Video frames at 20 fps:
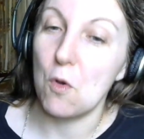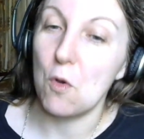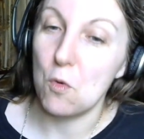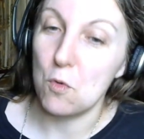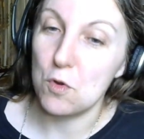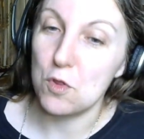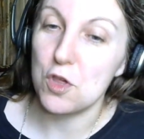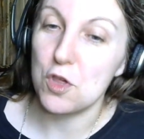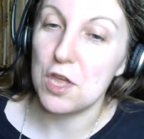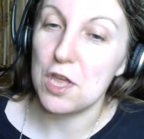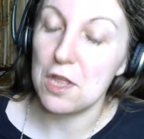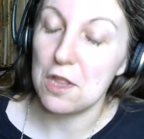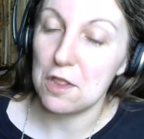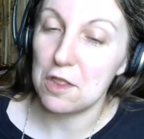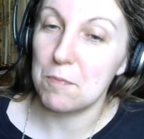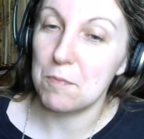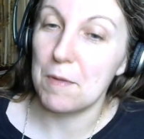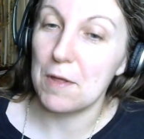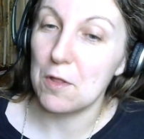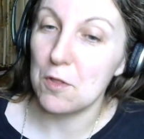OG
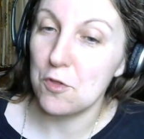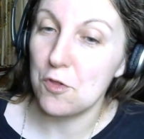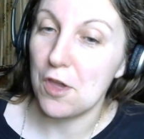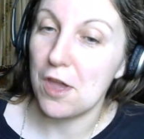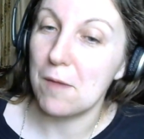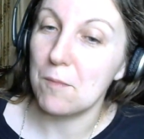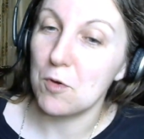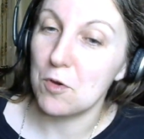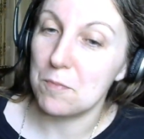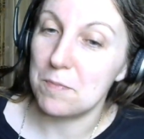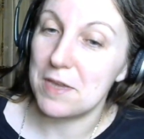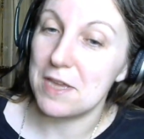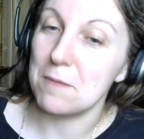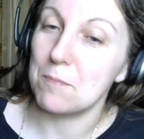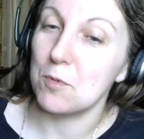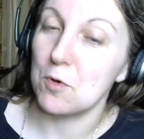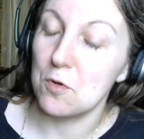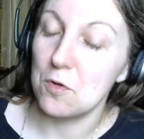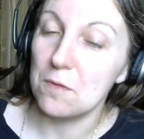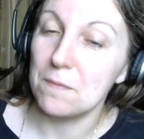Spelljammer
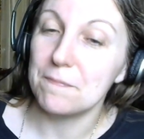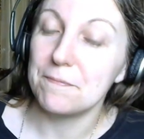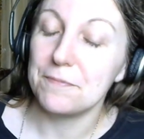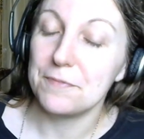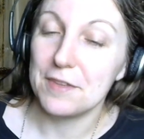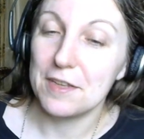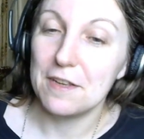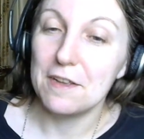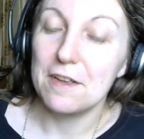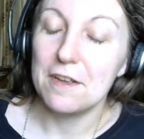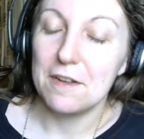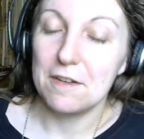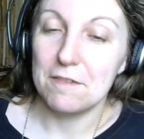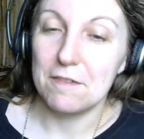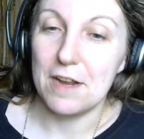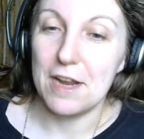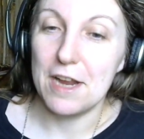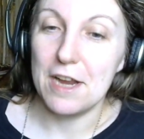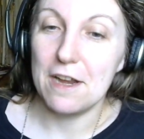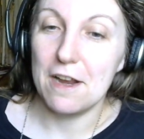people,
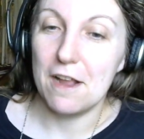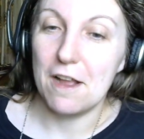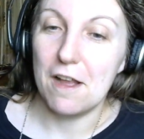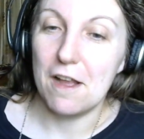right?